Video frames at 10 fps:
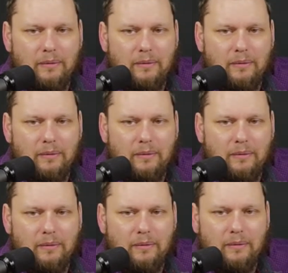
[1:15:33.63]

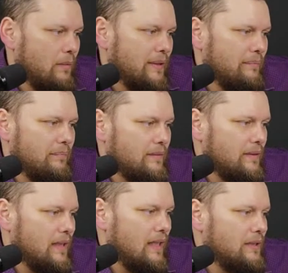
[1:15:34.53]
I wouldn't
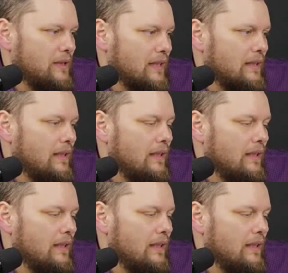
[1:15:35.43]
check.